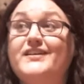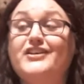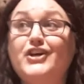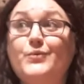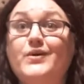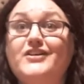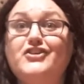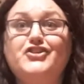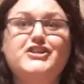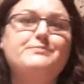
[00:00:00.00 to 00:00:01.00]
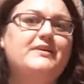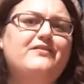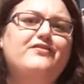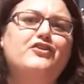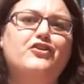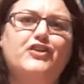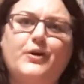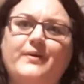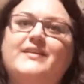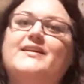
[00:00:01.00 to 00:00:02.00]
that no one judged me for not
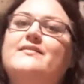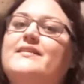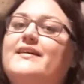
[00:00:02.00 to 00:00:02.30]
knowing this.